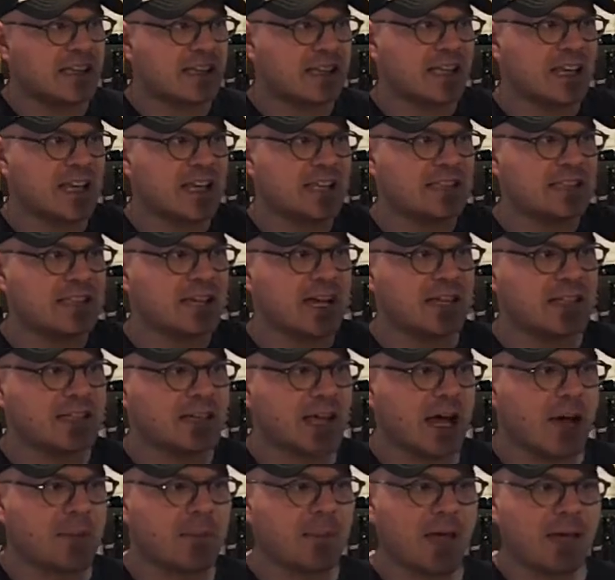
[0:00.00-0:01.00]
to the inside
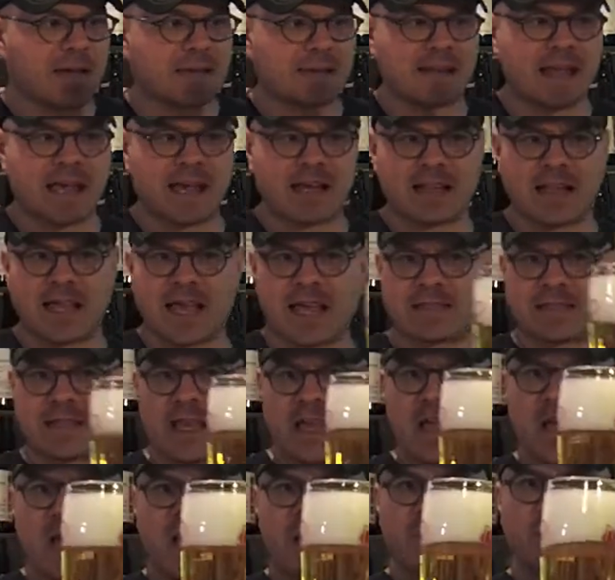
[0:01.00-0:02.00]
top mouth of that glass.
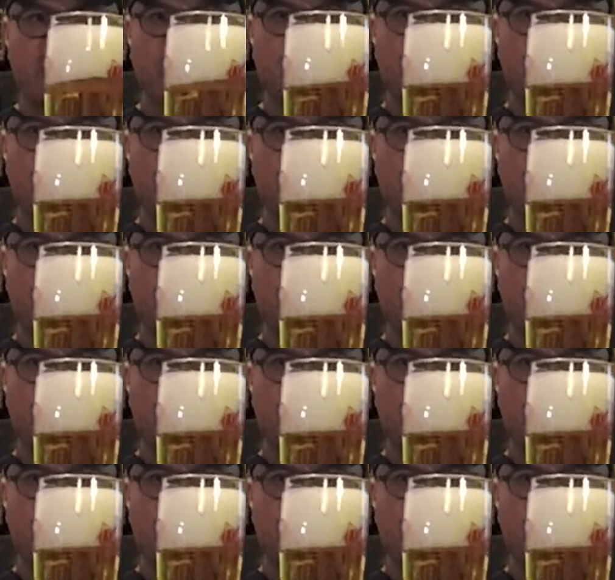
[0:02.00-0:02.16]
But